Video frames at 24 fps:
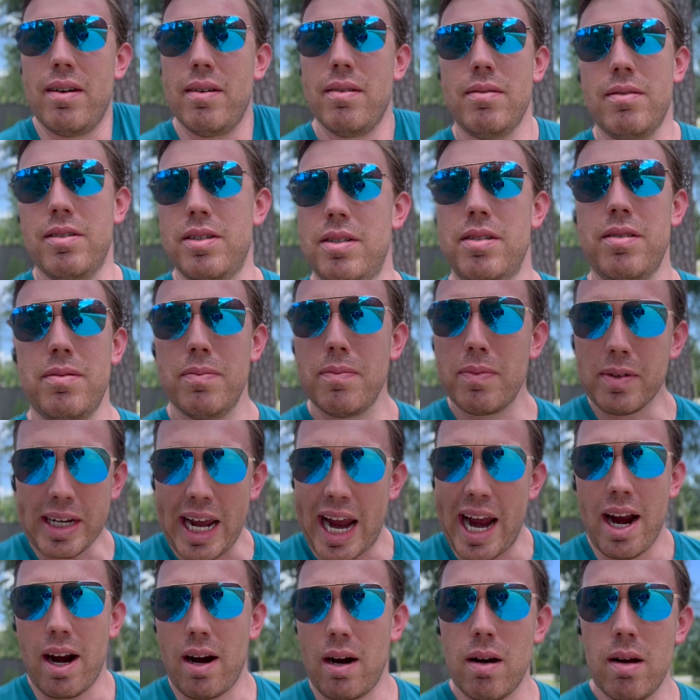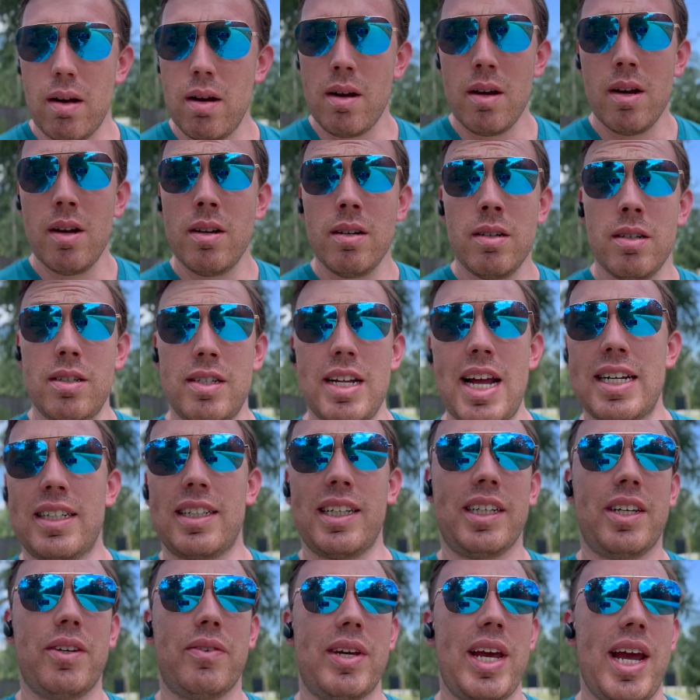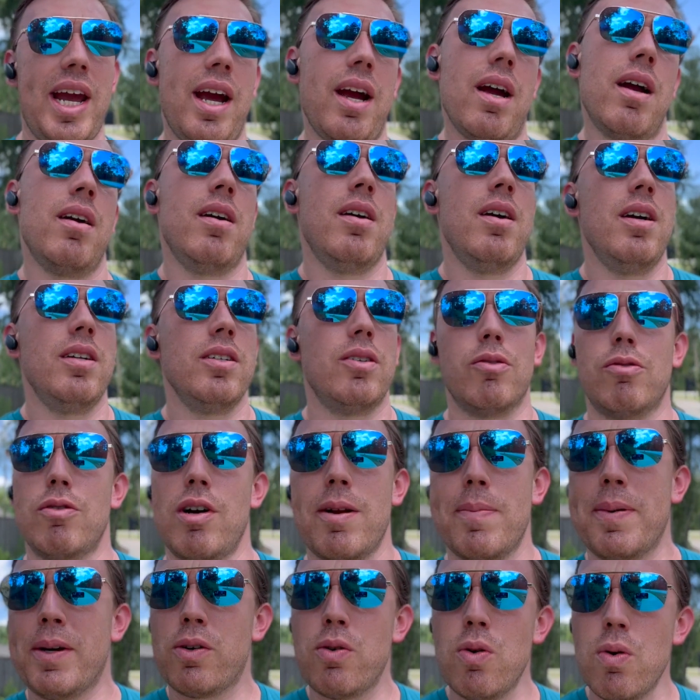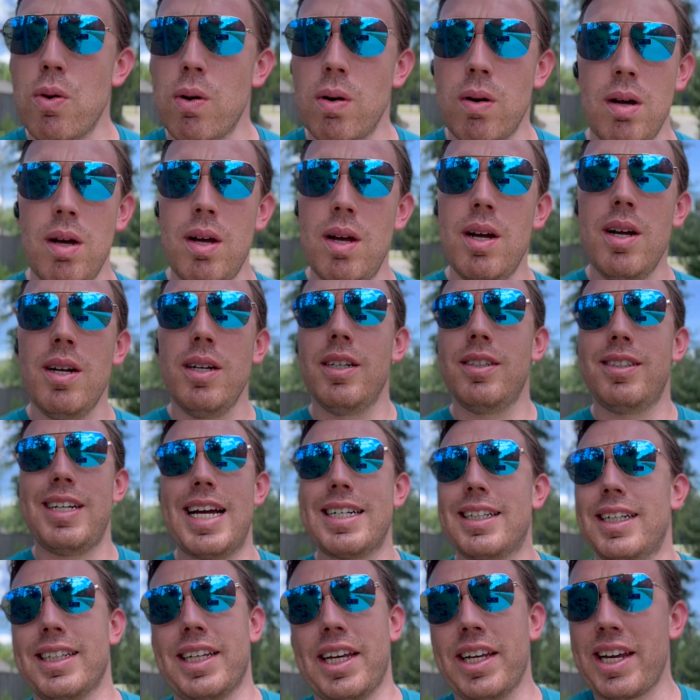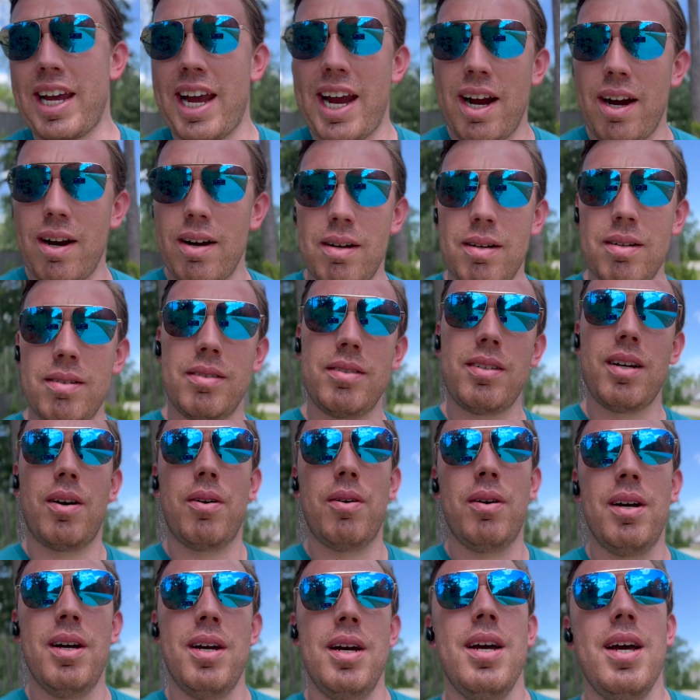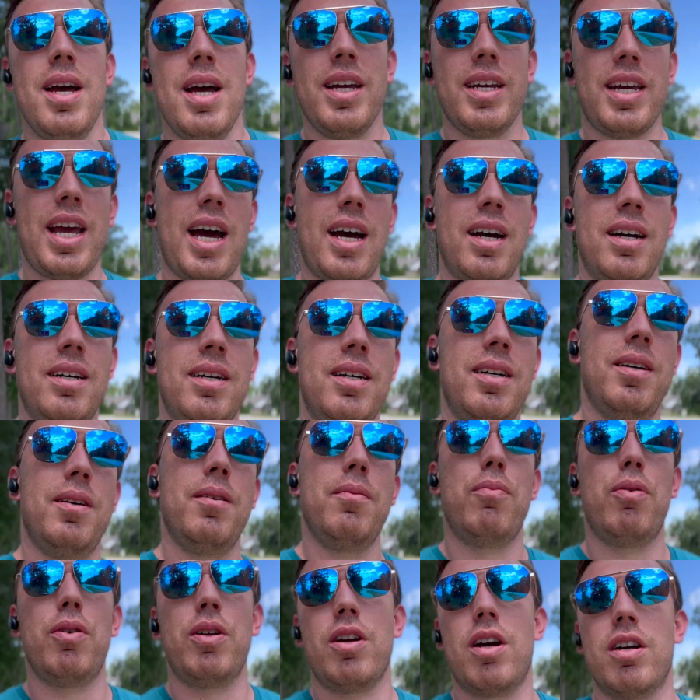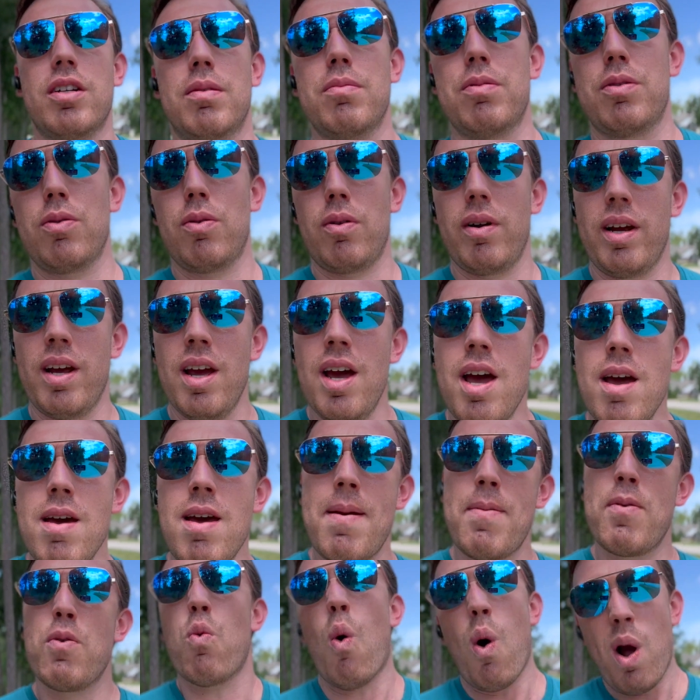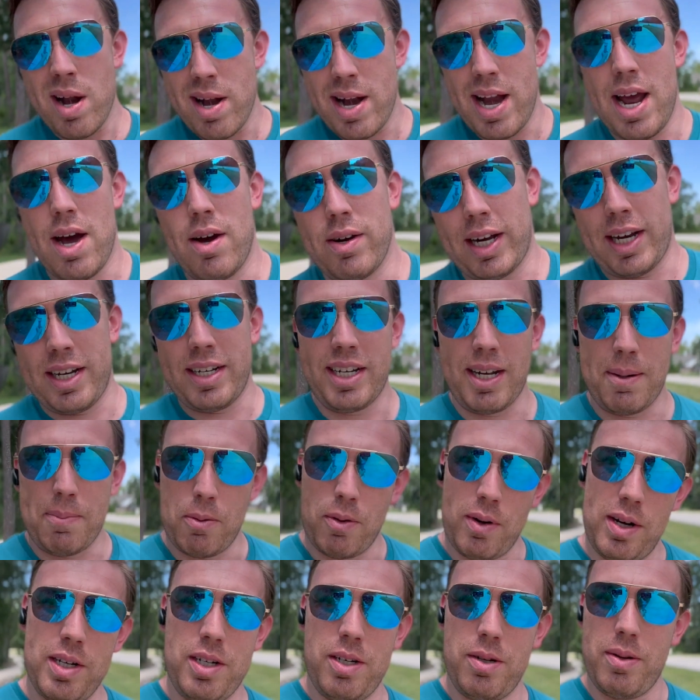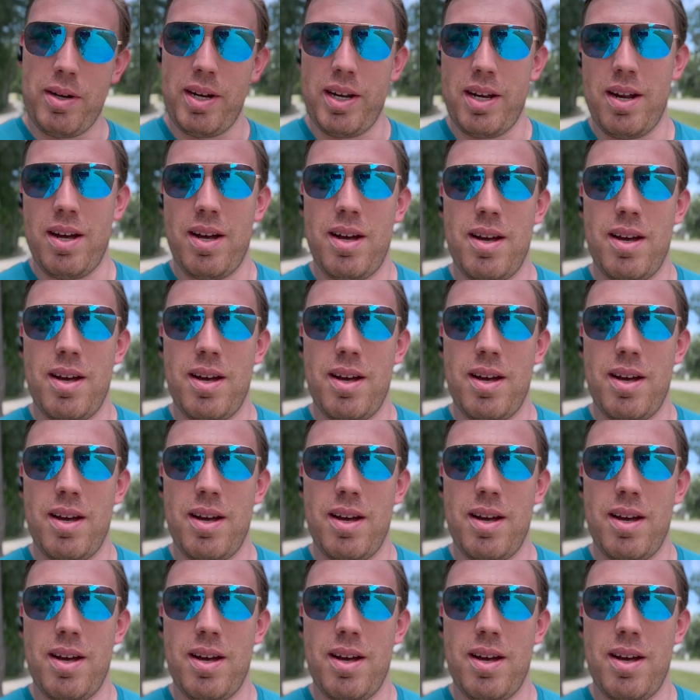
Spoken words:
Just care. Just act like you care. Don't try to be cool. Just act like you care. So yeah, pretty awesome story. Maybe one day I'll get deeper into it.